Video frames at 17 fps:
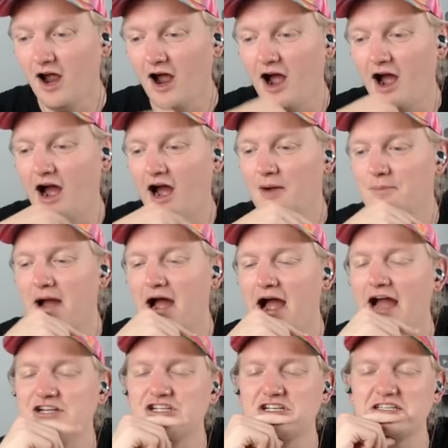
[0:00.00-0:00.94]

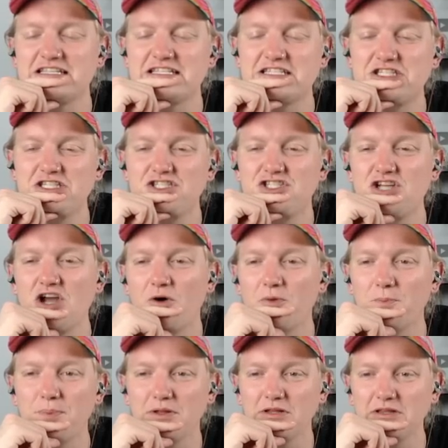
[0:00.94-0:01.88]
I just
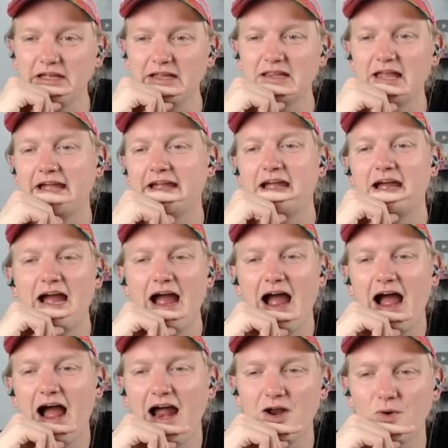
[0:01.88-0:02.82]
don't believe, like,
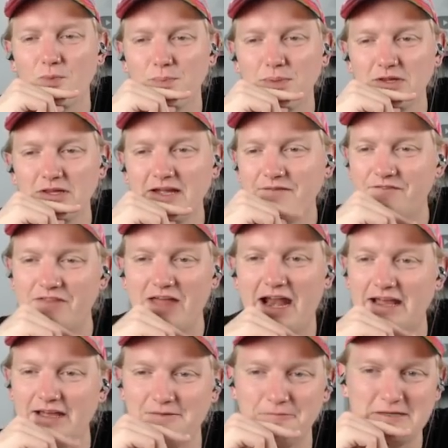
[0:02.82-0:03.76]
I don't believe that
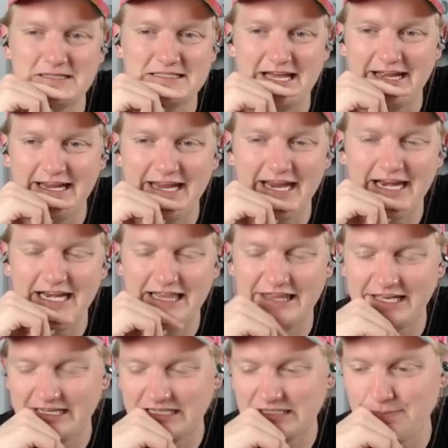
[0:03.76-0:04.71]
it was like
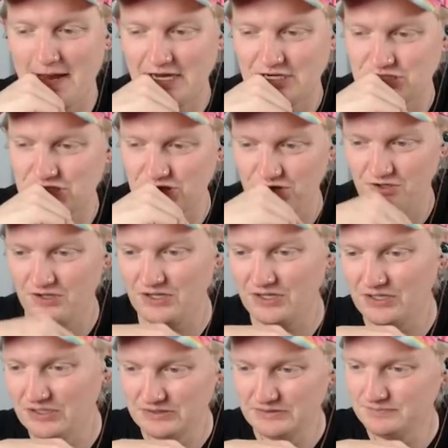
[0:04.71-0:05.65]
anything special,
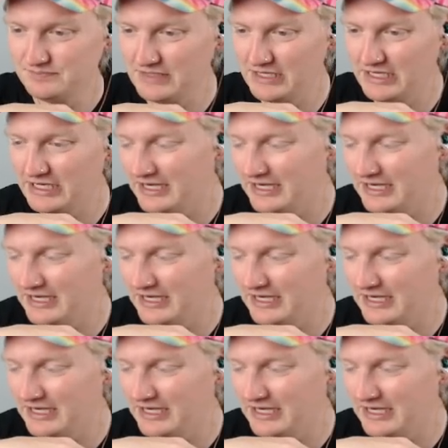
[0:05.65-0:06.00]
you